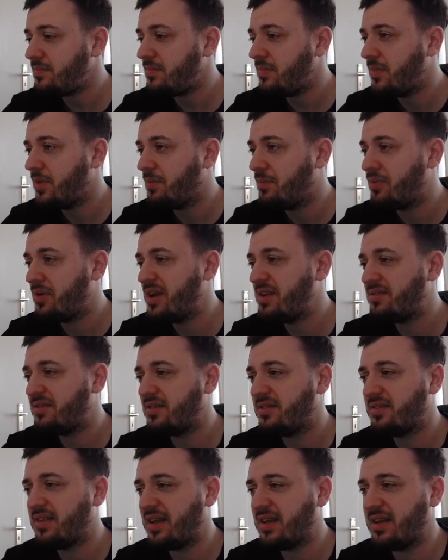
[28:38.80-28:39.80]

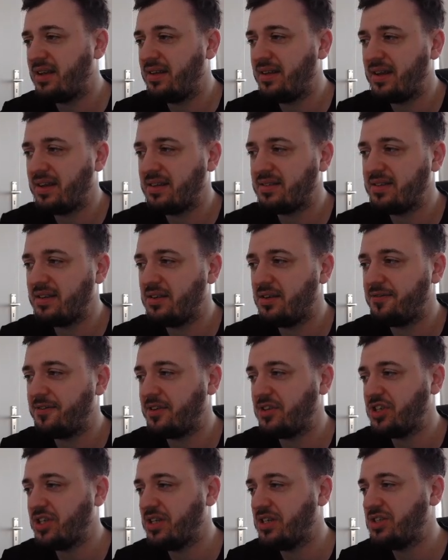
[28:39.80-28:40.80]
Bracers, like I said,
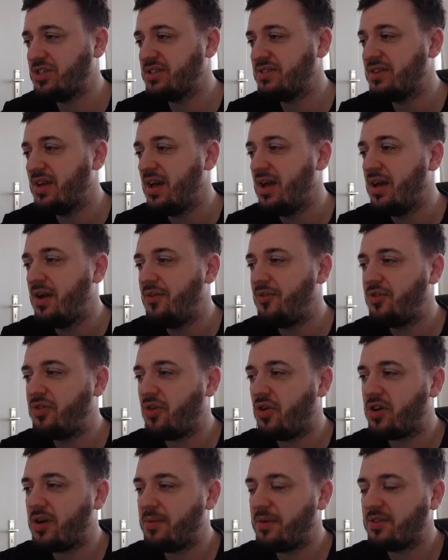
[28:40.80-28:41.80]
nothing changes. If you
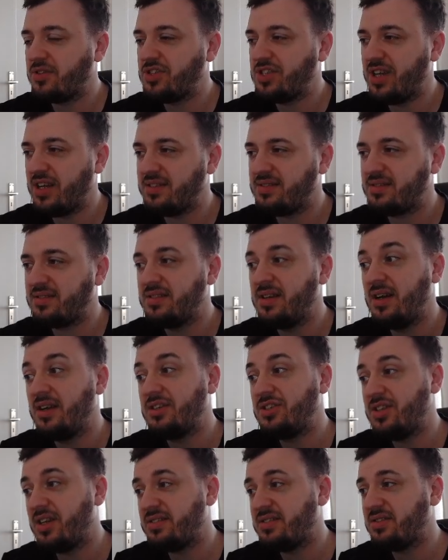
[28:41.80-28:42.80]
talk about chest
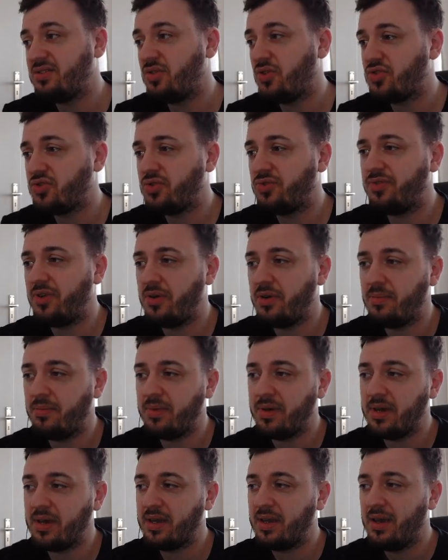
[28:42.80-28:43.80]
is also very
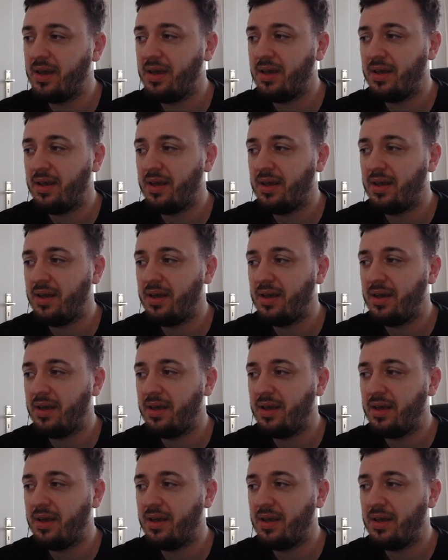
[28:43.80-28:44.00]
big.